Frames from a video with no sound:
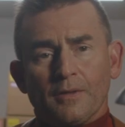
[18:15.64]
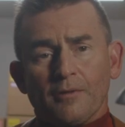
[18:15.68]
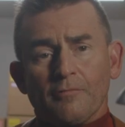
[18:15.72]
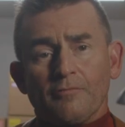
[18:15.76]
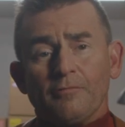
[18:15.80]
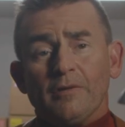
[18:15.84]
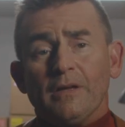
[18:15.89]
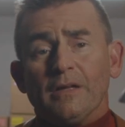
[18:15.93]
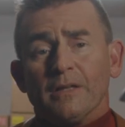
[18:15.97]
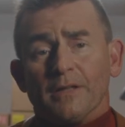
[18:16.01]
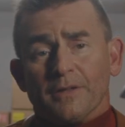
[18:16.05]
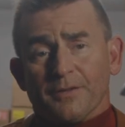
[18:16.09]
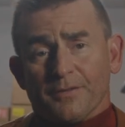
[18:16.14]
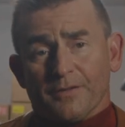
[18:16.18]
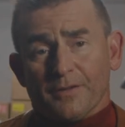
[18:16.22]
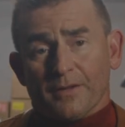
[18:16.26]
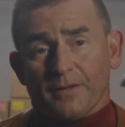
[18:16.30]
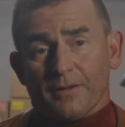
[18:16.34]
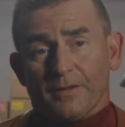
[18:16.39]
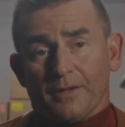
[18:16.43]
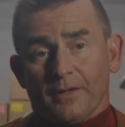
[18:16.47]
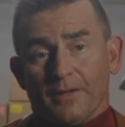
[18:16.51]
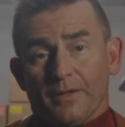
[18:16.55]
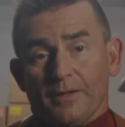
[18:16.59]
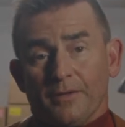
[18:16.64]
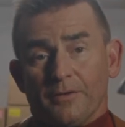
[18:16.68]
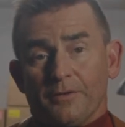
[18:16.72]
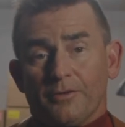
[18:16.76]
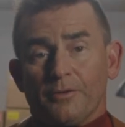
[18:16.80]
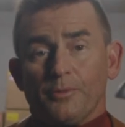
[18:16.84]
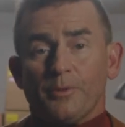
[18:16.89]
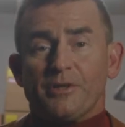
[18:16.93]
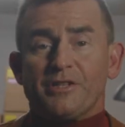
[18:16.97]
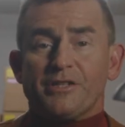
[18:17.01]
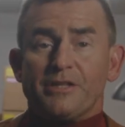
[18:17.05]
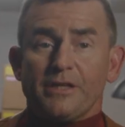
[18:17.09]
Realistically,
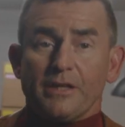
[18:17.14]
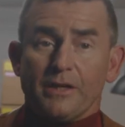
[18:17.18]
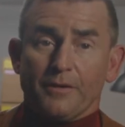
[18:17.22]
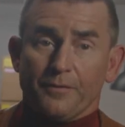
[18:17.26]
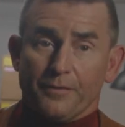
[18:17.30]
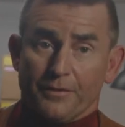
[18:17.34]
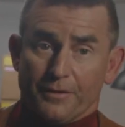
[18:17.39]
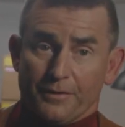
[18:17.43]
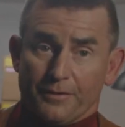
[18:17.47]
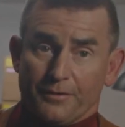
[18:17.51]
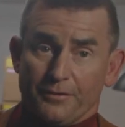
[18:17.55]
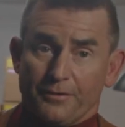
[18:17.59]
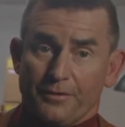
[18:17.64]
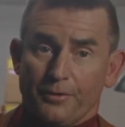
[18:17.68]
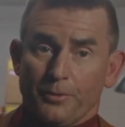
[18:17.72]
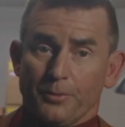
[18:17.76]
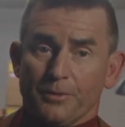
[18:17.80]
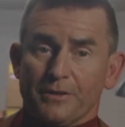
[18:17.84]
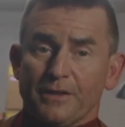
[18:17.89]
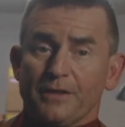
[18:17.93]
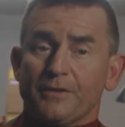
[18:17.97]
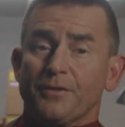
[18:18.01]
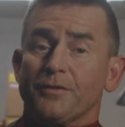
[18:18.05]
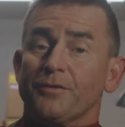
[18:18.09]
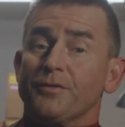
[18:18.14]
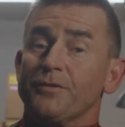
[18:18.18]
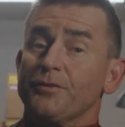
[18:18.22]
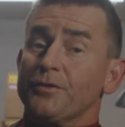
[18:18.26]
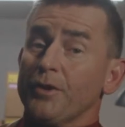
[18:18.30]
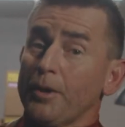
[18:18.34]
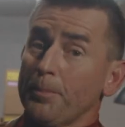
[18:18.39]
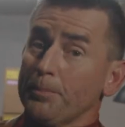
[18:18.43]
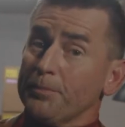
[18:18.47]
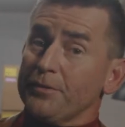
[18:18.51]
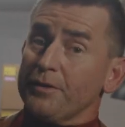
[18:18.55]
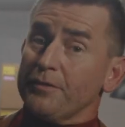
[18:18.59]
to achieve this, you will need to
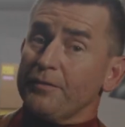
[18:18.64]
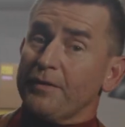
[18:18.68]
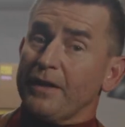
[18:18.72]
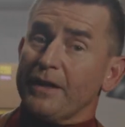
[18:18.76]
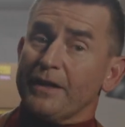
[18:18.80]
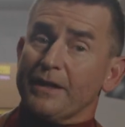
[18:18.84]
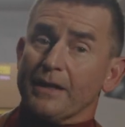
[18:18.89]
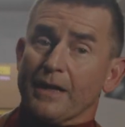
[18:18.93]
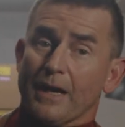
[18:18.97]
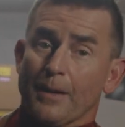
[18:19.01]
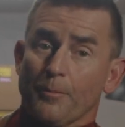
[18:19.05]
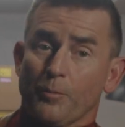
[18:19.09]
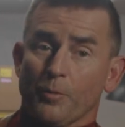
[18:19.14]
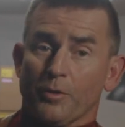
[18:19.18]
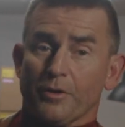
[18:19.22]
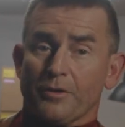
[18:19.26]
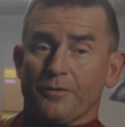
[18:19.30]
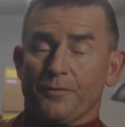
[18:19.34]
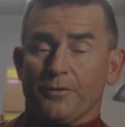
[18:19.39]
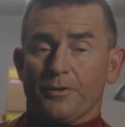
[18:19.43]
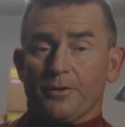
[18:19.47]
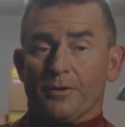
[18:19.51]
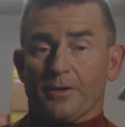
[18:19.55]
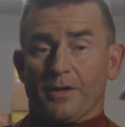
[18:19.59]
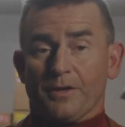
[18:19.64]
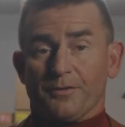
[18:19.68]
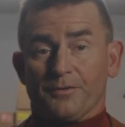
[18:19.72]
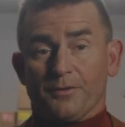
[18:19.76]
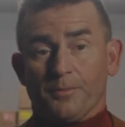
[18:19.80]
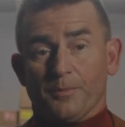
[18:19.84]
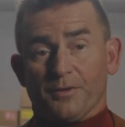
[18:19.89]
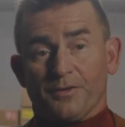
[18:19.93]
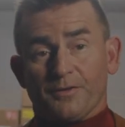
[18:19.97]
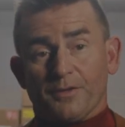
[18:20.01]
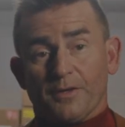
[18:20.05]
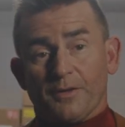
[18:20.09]
stop dividing up work for your
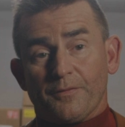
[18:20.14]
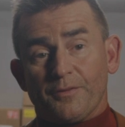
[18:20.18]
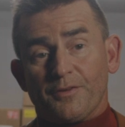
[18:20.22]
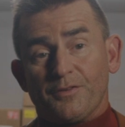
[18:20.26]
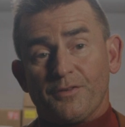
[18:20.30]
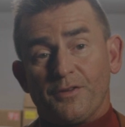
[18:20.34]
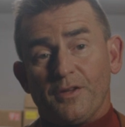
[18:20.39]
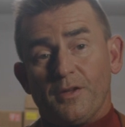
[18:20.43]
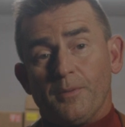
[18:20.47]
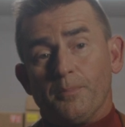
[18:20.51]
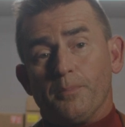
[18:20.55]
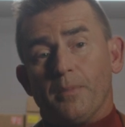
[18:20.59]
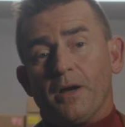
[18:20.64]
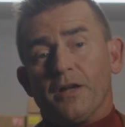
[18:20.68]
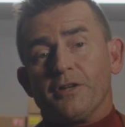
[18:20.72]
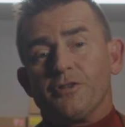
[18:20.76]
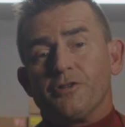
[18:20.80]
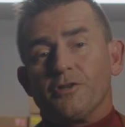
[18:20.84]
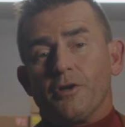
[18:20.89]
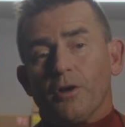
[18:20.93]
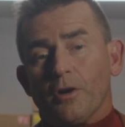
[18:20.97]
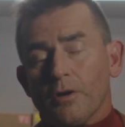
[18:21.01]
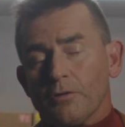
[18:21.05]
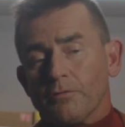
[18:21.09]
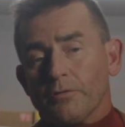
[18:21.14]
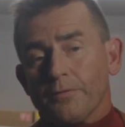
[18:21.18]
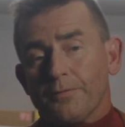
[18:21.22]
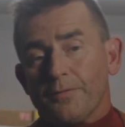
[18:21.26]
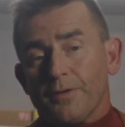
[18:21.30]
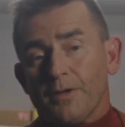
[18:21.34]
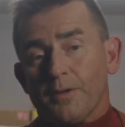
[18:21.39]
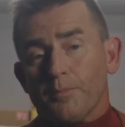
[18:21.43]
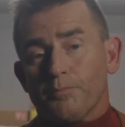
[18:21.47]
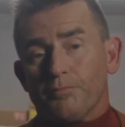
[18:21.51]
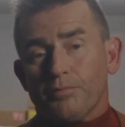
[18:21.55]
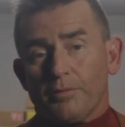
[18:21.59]
customer service team by
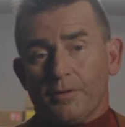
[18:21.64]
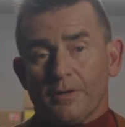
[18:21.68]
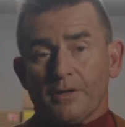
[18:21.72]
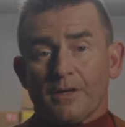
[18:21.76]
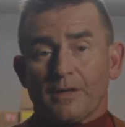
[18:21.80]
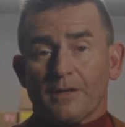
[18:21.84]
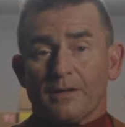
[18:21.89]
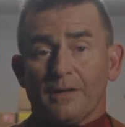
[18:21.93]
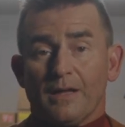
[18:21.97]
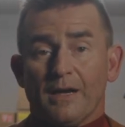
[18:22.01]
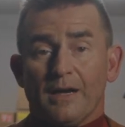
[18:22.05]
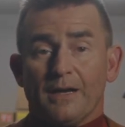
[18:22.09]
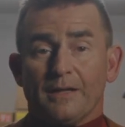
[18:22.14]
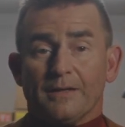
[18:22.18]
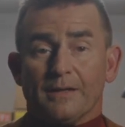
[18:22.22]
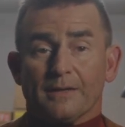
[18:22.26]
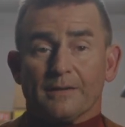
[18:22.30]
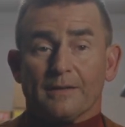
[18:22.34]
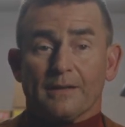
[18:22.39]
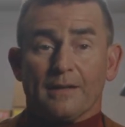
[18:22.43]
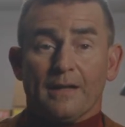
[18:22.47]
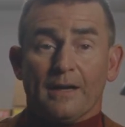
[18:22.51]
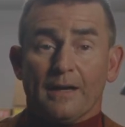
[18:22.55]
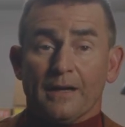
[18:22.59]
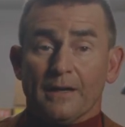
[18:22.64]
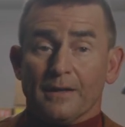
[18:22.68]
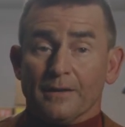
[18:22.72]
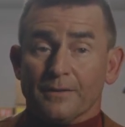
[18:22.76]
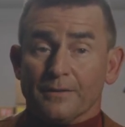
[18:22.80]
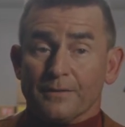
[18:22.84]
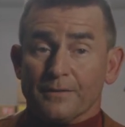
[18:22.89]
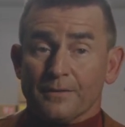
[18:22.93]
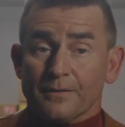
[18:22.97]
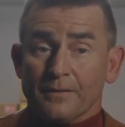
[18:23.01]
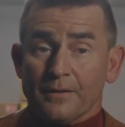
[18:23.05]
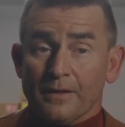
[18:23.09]
geography, product line, and
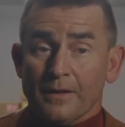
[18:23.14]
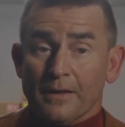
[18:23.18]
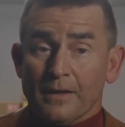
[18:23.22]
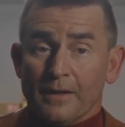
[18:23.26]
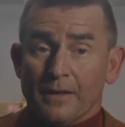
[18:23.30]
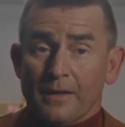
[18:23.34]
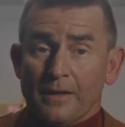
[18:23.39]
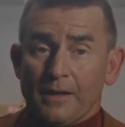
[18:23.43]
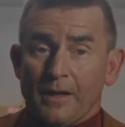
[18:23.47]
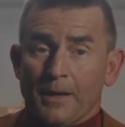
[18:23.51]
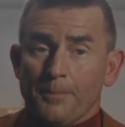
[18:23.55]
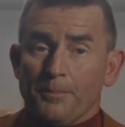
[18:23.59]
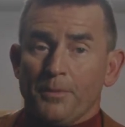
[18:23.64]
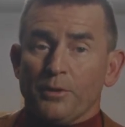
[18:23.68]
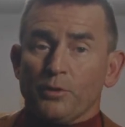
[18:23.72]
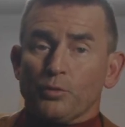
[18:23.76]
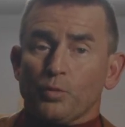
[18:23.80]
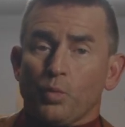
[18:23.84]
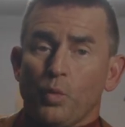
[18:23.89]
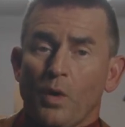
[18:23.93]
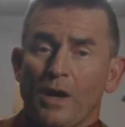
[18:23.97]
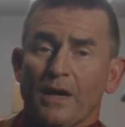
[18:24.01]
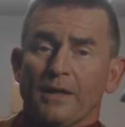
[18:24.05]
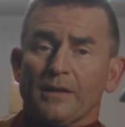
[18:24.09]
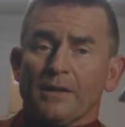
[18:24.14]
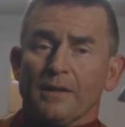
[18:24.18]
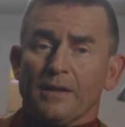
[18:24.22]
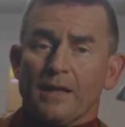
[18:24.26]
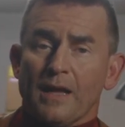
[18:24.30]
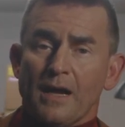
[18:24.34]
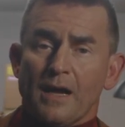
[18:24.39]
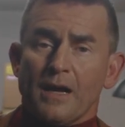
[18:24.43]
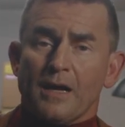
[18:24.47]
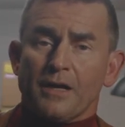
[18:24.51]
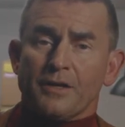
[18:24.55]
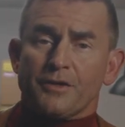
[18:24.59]
client, and build one
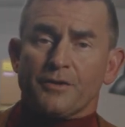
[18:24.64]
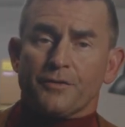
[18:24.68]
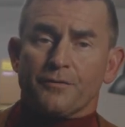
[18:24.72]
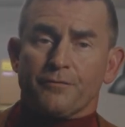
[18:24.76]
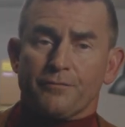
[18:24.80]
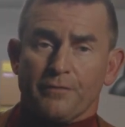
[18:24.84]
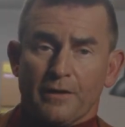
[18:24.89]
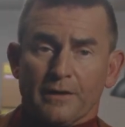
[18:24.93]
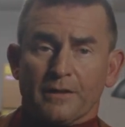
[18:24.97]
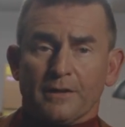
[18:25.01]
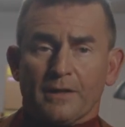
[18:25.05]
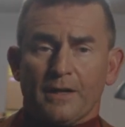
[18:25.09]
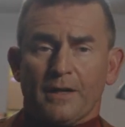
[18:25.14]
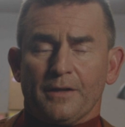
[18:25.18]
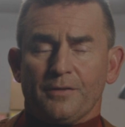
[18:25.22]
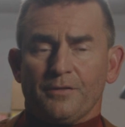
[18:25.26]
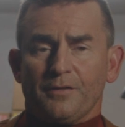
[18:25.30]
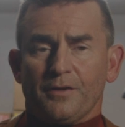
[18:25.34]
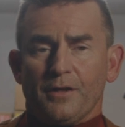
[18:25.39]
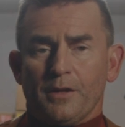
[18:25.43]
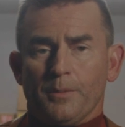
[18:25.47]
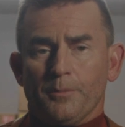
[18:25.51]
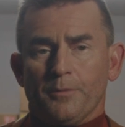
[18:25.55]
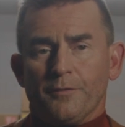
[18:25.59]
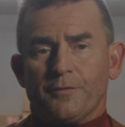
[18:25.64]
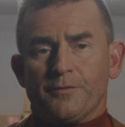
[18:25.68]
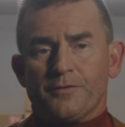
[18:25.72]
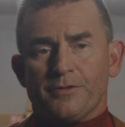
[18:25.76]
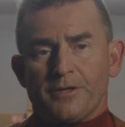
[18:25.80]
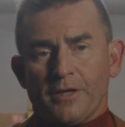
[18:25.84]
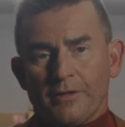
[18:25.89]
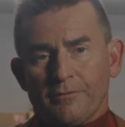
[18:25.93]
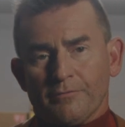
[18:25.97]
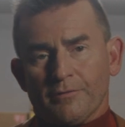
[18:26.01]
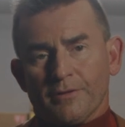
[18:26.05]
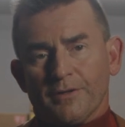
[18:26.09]
large frontline team of
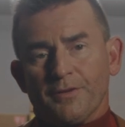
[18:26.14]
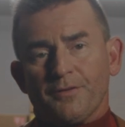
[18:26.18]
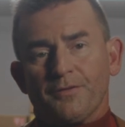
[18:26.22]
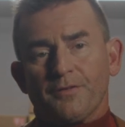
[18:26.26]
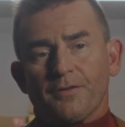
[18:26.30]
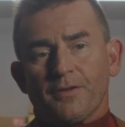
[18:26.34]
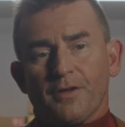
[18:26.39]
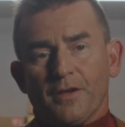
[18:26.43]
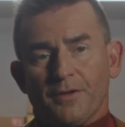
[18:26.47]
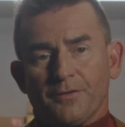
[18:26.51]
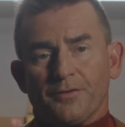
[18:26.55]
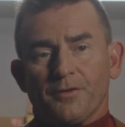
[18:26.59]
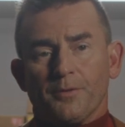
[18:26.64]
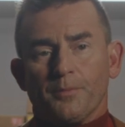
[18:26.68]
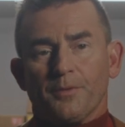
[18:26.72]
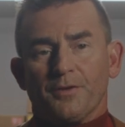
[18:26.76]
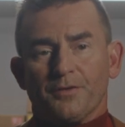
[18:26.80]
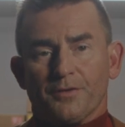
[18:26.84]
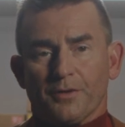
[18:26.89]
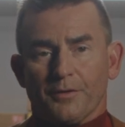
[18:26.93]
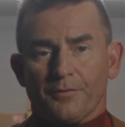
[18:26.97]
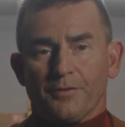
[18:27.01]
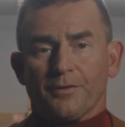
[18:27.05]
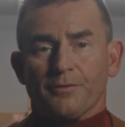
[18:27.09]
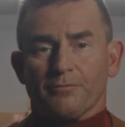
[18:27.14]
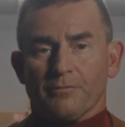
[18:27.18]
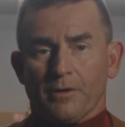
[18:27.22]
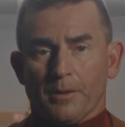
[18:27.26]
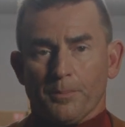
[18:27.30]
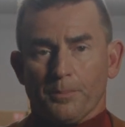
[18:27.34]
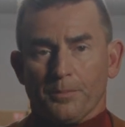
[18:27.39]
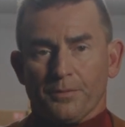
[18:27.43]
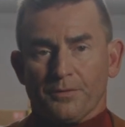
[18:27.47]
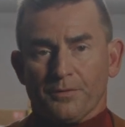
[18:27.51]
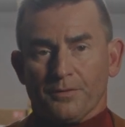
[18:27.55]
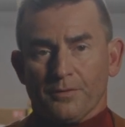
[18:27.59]
generalist customer service
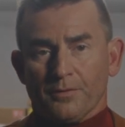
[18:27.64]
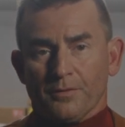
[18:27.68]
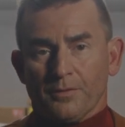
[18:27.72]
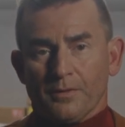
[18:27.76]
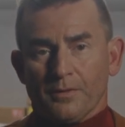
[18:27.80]
reps.